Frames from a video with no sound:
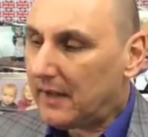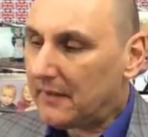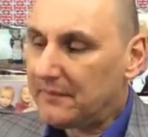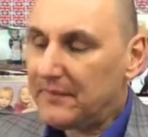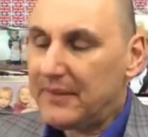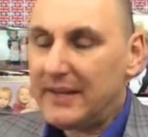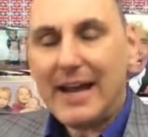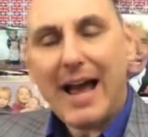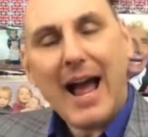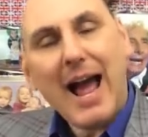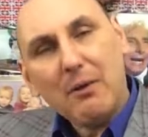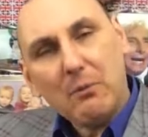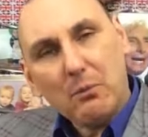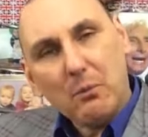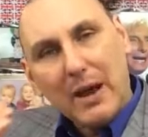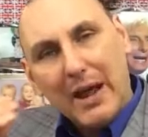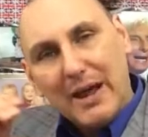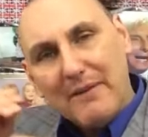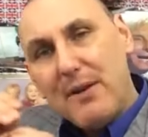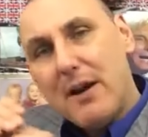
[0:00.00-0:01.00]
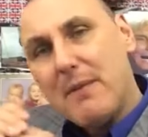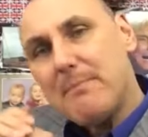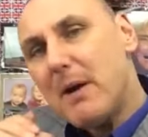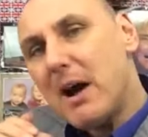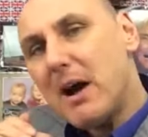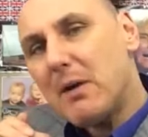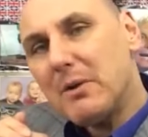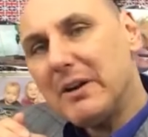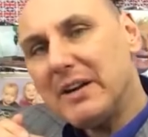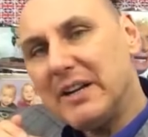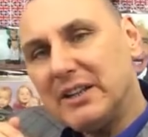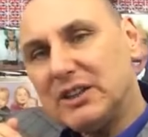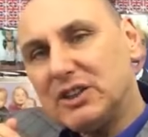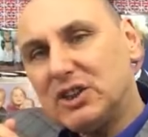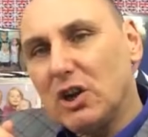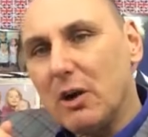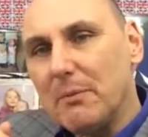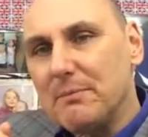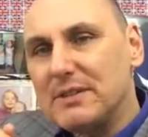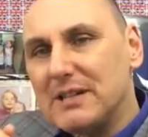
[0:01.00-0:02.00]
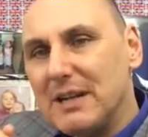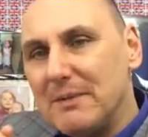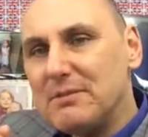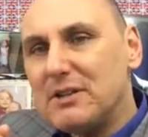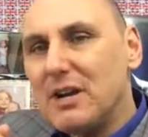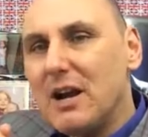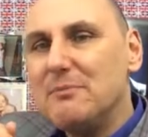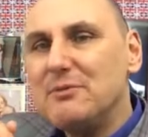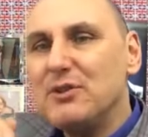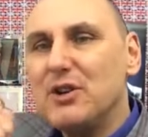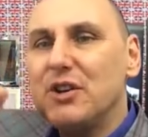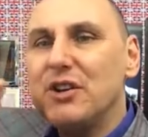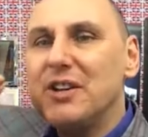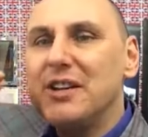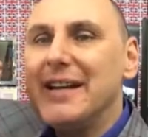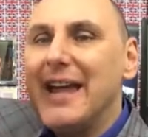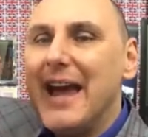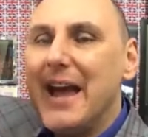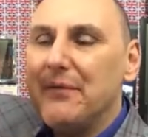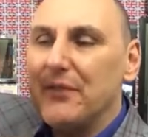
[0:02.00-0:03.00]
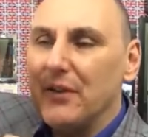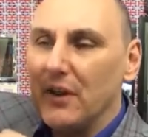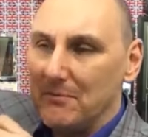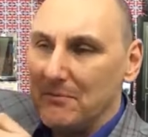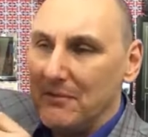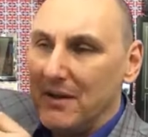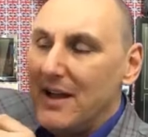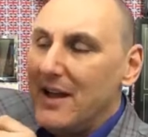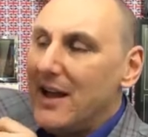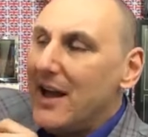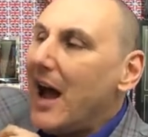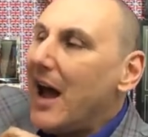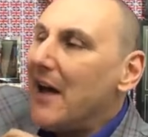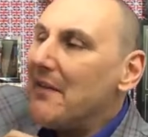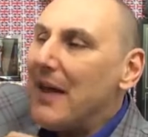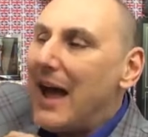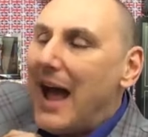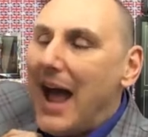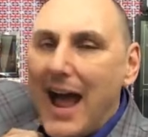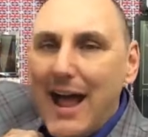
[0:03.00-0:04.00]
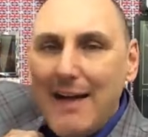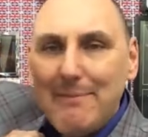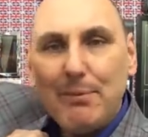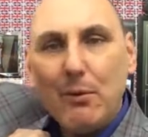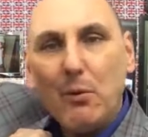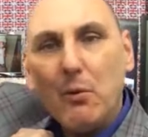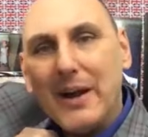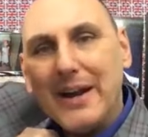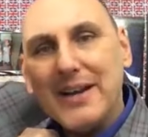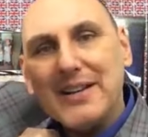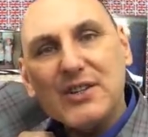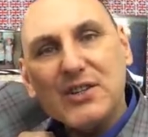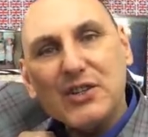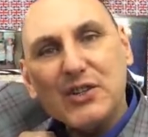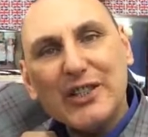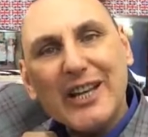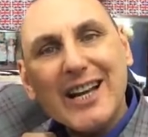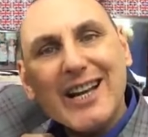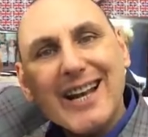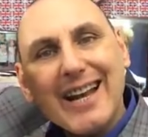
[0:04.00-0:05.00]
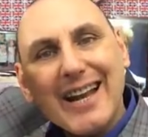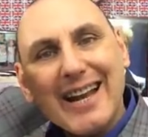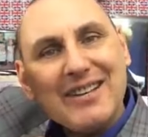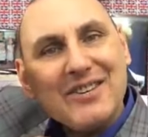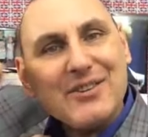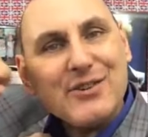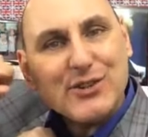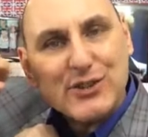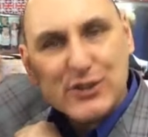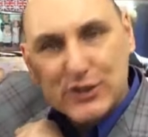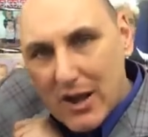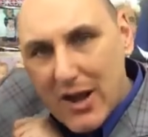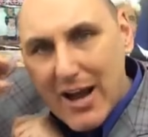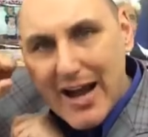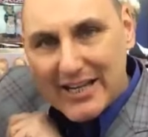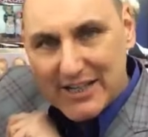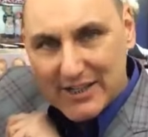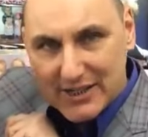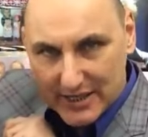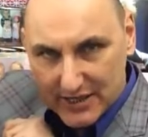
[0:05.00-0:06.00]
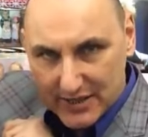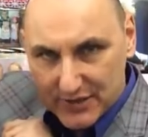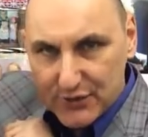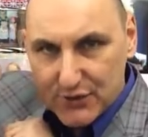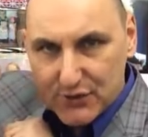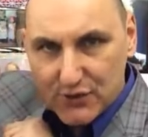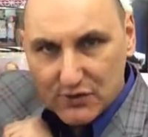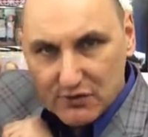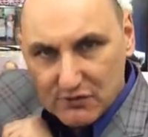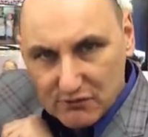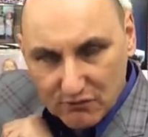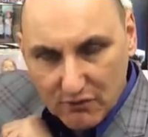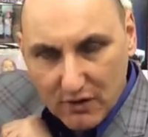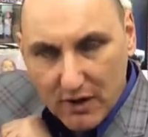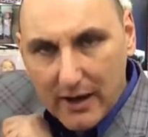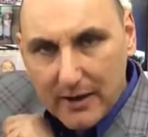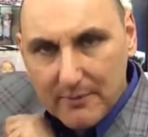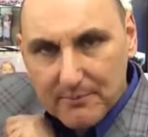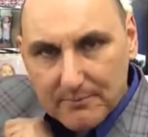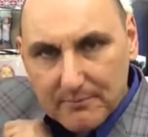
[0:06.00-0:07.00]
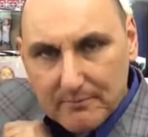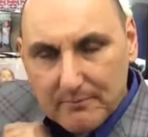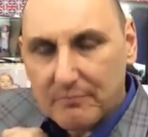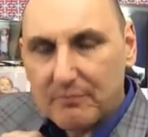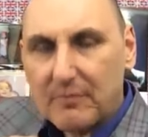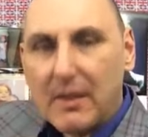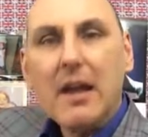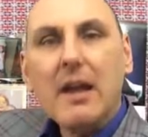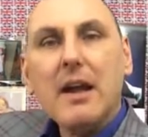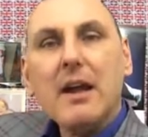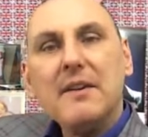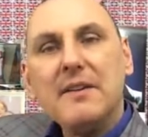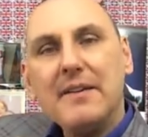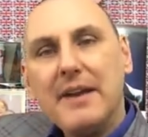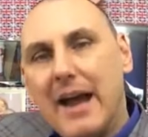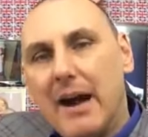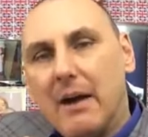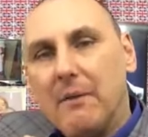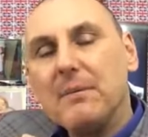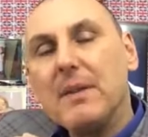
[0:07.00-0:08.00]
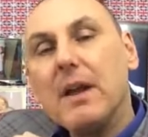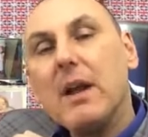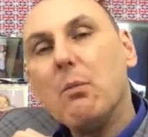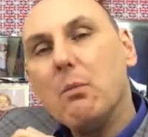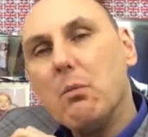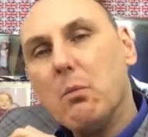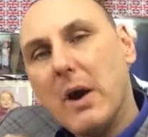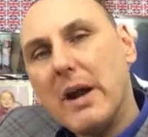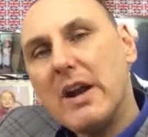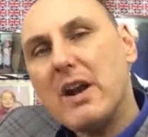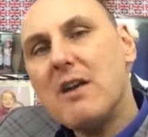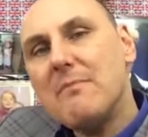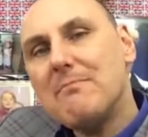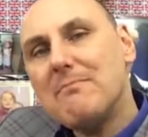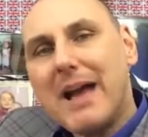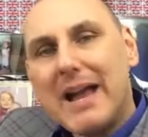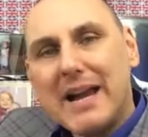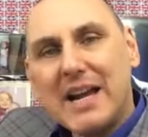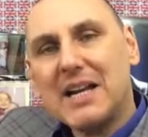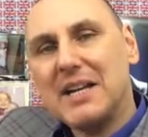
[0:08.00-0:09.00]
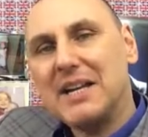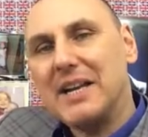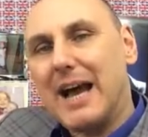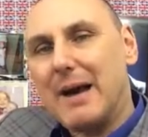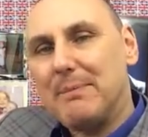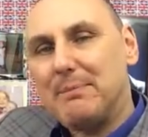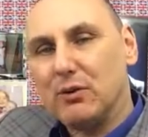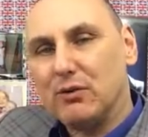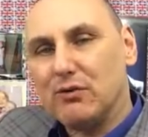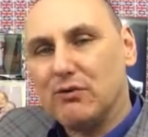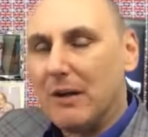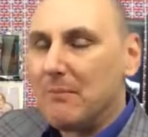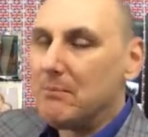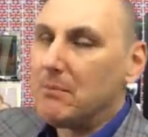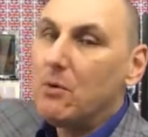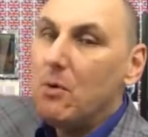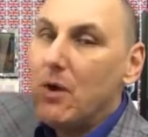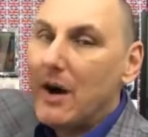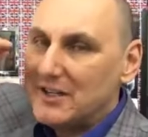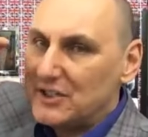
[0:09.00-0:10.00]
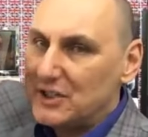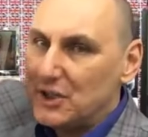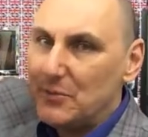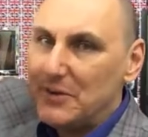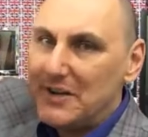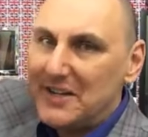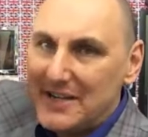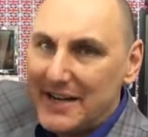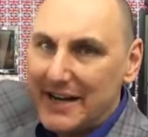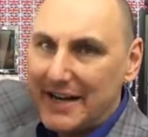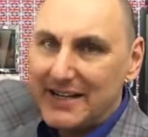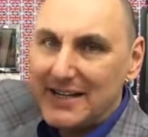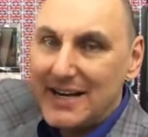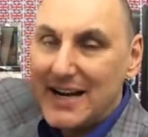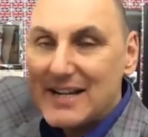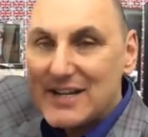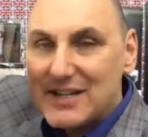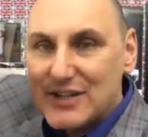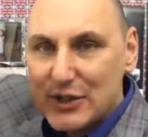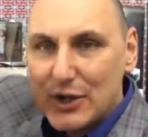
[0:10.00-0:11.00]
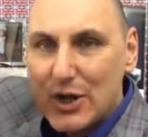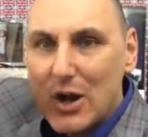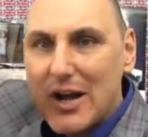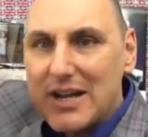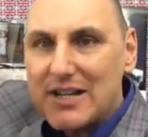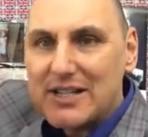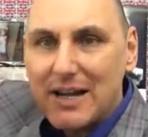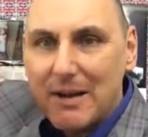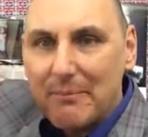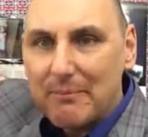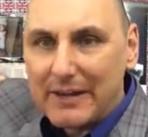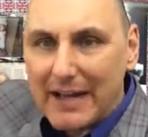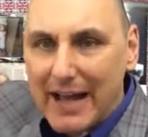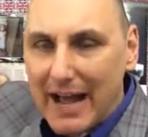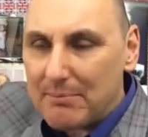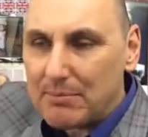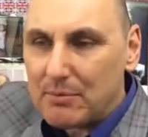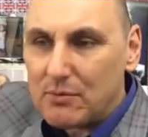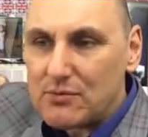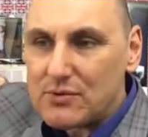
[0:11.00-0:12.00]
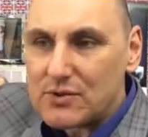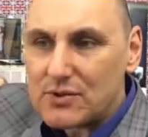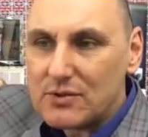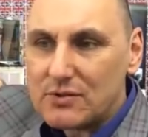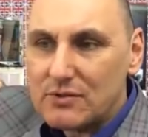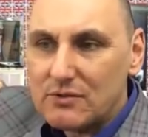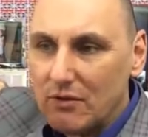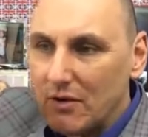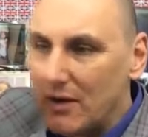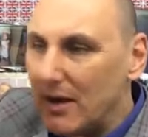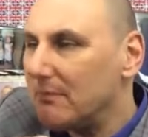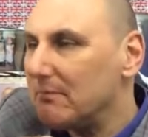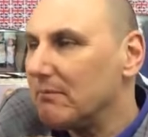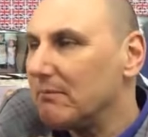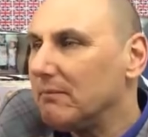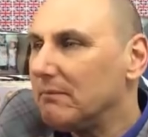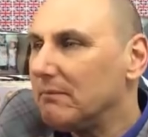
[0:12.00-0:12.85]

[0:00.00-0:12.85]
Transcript: the if I buy one in a shop, sometimes you can get them, and the apple is still in slices, right? Now, when I'm making the apple crumble, I do indeed slice up the apples, right?